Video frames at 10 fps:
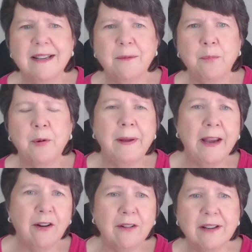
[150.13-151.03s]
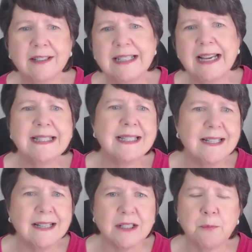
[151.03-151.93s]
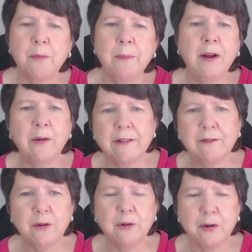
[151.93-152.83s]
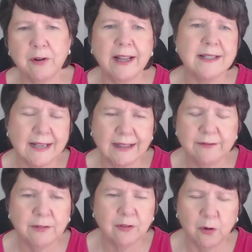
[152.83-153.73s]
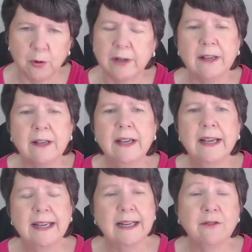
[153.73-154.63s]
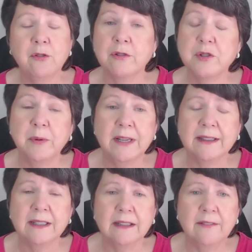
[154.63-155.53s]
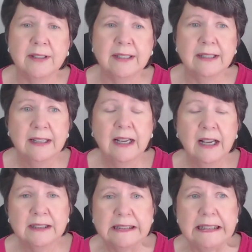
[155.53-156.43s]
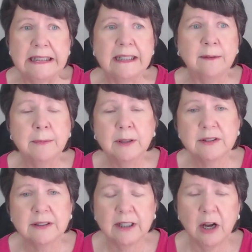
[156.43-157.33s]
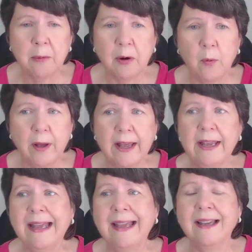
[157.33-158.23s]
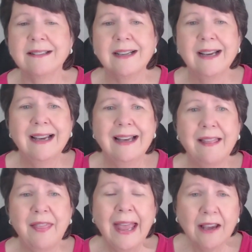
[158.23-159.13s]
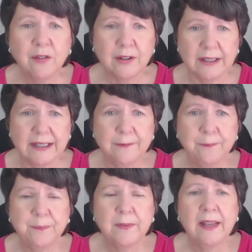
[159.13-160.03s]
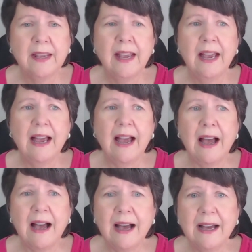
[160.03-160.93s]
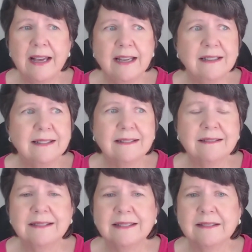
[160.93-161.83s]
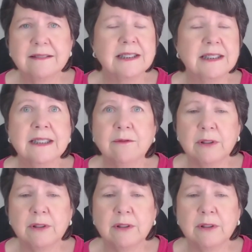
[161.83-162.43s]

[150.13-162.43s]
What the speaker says: Preparing for hurricanes. I live in Florida. And of course, we had the lovely Helene and Milton come our way. And thankfully, Helene didn't